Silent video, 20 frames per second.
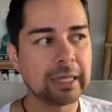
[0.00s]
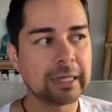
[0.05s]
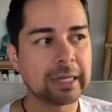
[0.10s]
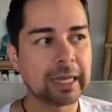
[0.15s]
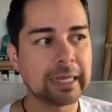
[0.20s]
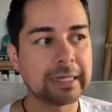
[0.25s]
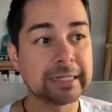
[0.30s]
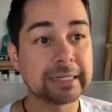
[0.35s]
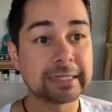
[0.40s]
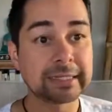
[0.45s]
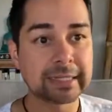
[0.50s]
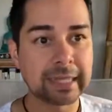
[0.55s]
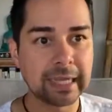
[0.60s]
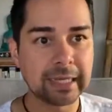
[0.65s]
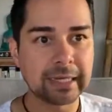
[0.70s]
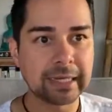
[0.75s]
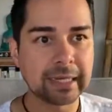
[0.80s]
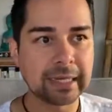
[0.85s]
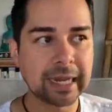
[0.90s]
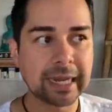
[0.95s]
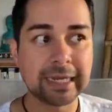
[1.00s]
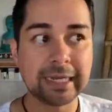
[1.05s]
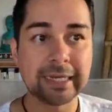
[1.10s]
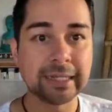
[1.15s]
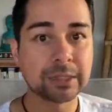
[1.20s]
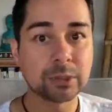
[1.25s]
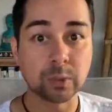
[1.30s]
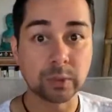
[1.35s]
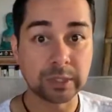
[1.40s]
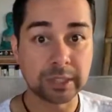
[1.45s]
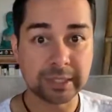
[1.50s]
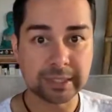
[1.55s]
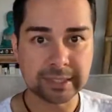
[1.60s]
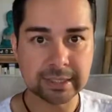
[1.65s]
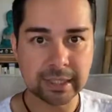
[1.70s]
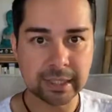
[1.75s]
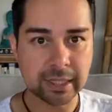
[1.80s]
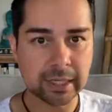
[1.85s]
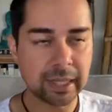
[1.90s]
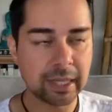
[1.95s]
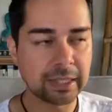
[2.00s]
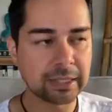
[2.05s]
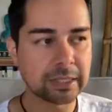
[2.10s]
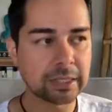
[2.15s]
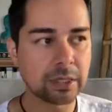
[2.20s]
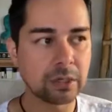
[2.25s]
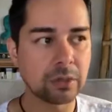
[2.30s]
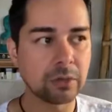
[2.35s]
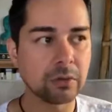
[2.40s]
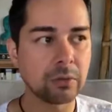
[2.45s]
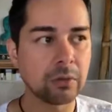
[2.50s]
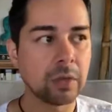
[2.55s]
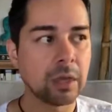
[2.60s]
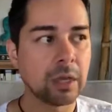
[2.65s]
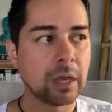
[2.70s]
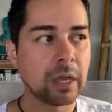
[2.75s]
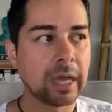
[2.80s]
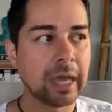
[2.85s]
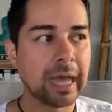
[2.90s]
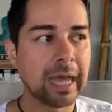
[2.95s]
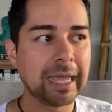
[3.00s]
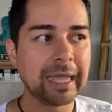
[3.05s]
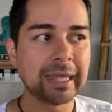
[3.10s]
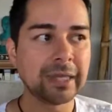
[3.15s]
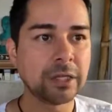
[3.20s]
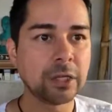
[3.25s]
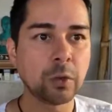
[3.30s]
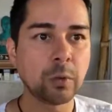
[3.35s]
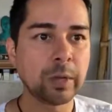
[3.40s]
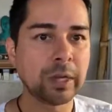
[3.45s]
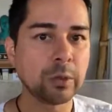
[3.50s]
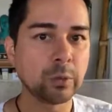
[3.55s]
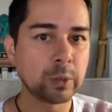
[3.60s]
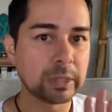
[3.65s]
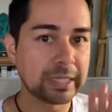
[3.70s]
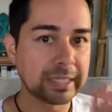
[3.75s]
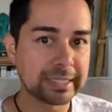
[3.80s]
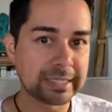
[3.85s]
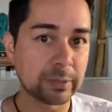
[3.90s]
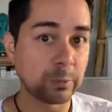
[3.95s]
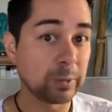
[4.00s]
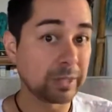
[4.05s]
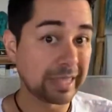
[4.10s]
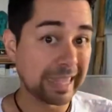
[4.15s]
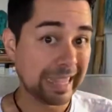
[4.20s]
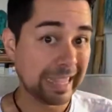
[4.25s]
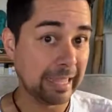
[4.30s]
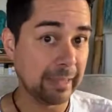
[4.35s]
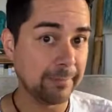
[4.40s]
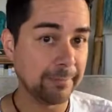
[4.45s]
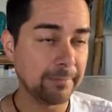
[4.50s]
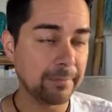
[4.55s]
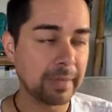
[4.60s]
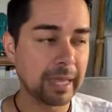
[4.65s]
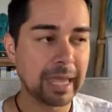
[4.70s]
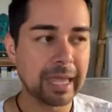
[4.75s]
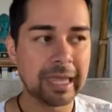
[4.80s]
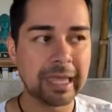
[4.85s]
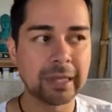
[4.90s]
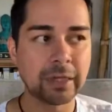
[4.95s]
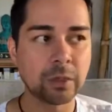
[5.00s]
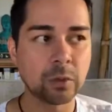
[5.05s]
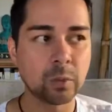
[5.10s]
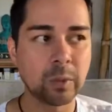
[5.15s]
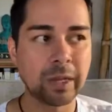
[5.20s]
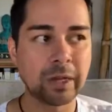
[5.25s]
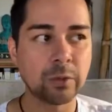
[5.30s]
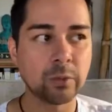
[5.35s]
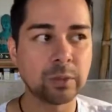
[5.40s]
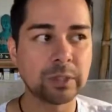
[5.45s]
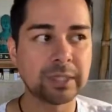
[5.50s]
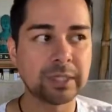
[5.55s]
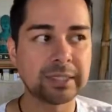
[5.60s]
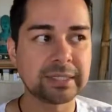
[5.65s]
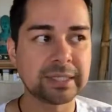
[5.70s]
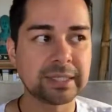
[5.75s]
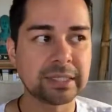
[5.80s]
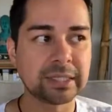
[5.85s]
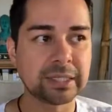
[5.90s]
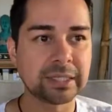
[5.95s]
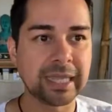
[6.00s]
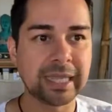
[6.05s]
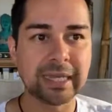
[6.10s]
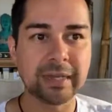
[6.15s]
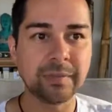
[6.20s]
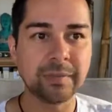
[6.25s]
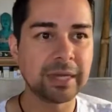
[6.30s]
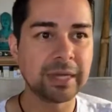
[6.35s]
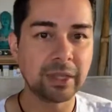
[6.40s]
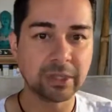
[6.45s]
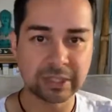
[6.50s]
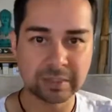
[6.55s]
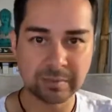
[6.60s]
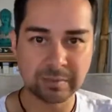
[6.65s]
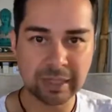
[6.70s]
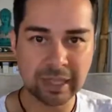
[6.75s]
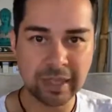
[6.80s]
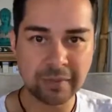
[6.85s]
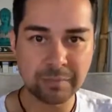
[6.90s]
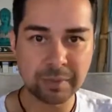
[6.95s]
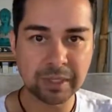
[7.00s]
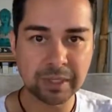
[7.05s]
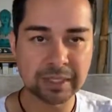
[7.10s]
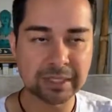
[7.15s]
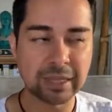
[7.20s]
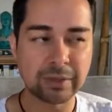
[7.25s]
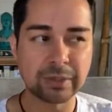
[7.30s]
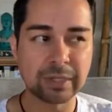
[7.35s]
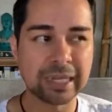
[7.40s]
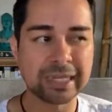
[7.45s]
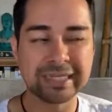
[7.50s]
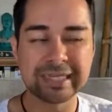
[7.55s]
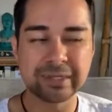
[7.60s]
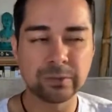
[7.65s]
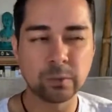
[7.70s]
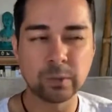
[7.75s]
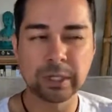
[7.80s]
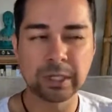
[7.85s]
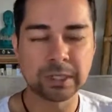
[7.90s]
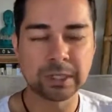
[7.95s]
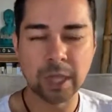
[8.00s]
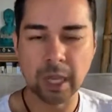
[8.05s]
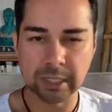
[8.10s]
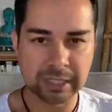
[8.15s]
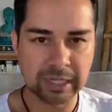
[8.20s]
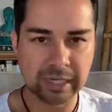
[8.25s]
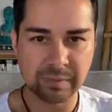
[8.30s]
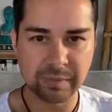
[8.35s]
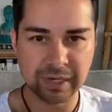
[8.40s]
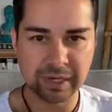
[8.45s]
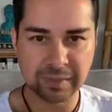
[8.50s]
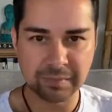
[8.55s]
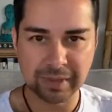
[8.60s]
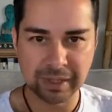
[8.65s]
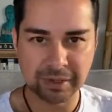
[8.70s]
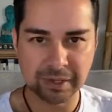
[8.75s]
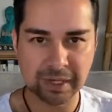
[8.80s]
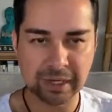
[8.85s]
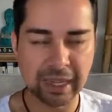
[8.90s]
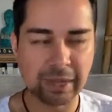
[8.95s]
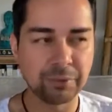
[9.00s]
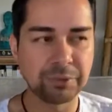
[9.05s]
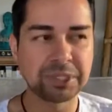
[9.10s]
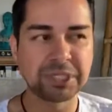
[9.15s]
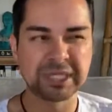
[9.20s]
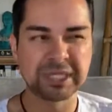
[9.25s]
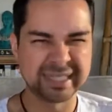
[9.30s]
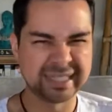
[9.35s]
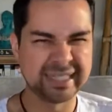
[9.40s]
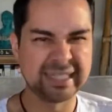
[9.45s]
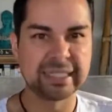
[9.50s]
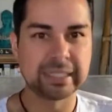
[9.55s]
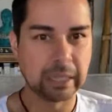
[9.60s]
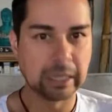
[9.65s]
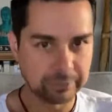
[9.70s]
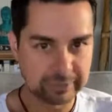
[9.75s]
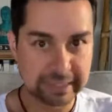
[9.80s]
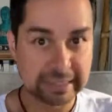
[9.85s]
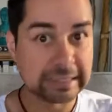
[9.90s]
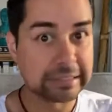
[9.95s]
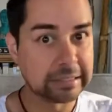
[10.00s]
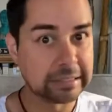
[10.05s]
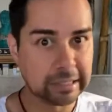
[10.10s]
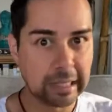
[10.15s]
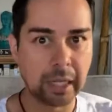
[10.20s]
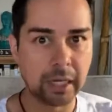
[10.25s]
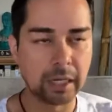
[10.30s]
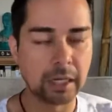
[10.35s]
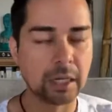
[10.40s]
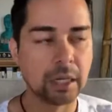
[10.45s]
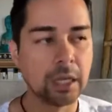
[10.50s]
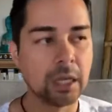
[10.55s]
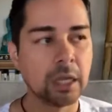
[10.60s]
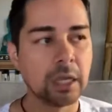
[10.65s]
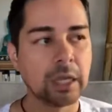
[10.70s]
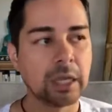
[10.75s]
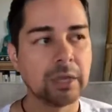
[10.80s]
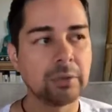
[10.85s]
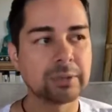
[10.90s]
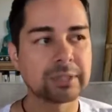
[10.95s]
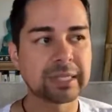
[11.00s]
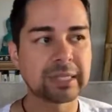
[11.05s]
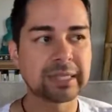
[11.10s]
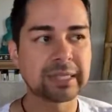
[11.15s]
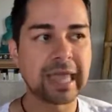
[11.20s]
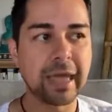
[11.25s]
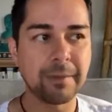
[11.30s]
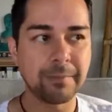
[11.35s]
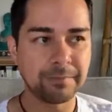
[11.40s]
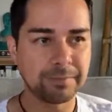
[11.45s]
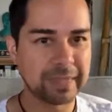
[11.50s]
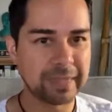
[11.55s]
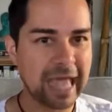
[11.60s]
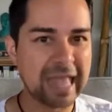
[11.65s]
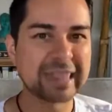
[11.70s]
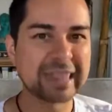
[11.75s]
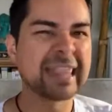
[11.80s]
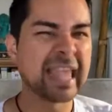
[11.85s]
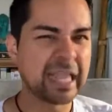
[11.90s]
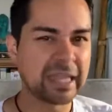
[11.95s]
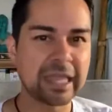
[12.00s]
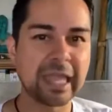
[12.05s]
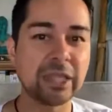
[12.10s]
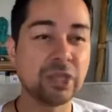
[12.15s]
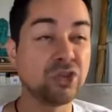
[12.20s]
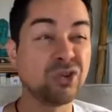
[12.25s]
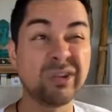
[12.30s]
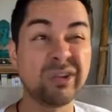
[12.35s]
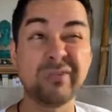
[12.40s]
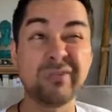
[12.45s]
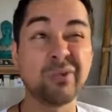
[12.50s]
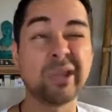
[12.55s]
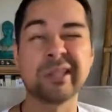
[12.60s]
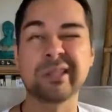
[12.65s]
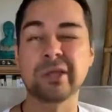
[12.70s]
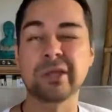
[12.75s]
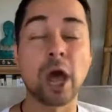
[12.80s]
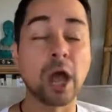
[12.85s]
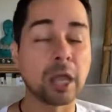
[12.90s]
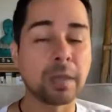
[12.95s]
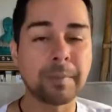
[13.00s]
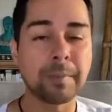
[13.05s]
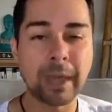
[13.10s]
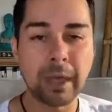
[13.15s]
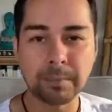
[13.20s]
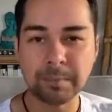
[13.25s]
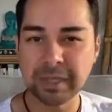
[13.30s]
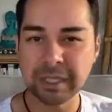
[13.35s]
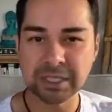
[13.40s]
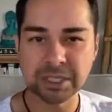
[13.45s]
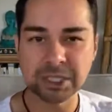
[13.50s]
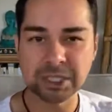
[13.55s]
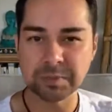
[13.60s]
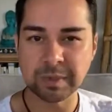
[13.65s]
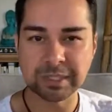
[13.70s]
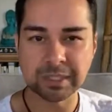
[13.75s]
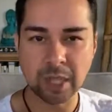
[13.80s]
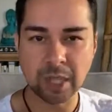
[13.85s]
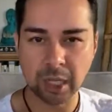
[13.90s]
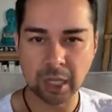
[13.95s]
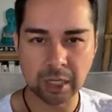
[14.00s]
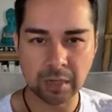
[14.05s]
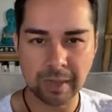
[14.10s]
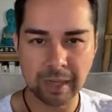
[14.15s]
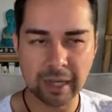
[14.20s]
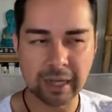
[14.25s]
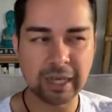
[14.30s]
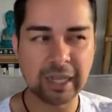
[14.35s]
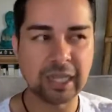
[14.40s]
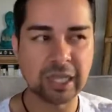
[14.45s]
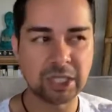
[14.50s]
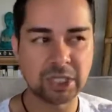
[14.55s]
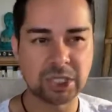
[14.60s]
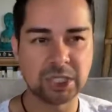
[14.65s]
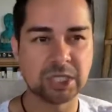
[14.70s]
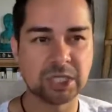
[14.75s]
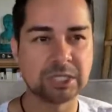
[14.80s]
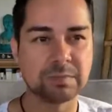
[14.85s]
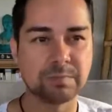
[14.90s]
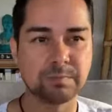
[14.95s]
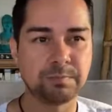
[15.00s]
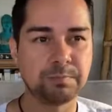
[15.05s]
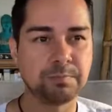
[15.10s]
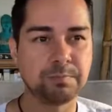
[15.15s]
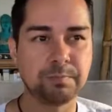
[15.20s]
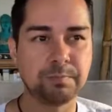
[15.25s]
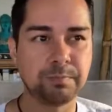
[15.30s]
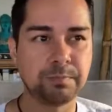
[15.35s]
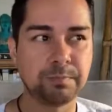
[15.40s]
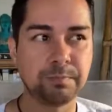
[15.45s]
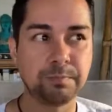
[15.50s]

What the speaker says: And I decided I needed to release it. And so I had no way to release it with him. I had no way to release it to anybody else in my life because I didn't want to talk to anybody about it. I was like done. It was like that thing that you don't even want to talk about because just by talking about it, it just